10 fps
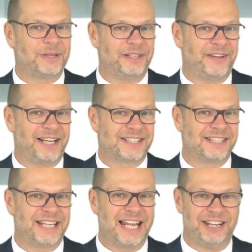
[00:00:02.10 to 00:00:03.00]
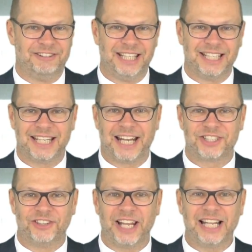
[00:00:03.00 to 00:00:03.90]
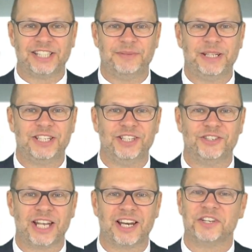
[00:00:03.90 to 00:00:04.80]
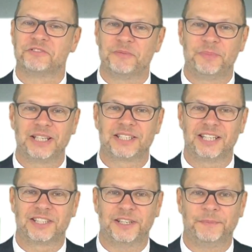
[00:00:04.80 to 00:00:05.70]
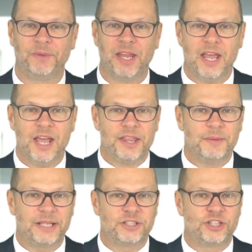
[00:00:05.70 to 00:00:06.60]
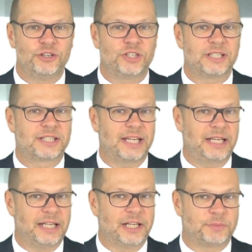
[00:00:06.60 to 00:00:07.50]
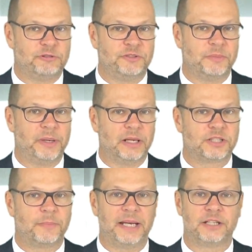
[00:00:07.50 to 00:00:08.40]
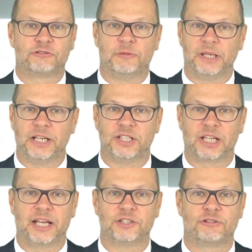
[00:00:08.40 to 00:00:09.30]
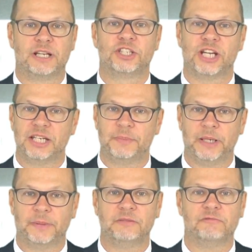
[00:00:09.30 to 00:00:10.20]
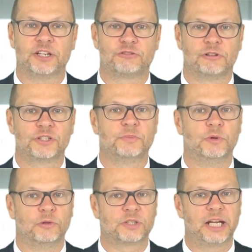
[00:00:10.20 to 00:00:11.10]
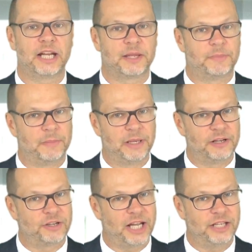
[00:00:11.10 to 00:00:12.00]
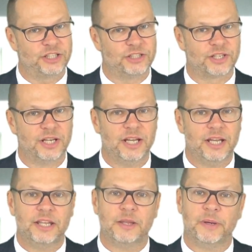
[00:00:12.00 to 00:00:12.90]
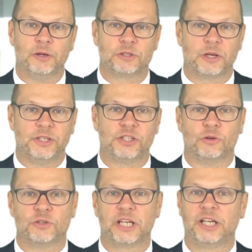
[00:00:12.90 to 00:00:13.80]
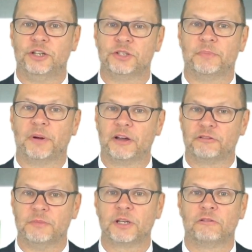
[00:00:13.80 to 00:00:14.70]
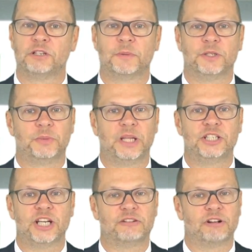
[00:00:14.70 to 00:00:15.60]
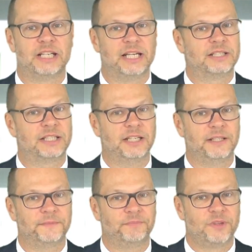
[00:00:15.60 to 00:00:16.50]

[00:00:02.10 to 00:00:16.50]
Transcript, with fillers: Clive Pallason, and here are the international LGBT news headlines from Pink 60. The Massachusetts Senate has approved a bill to ban discrimination against transgender people in restaurants, malls, and other public locations. The bill also ensures they can use the bathroom that corresponds with their gender identity.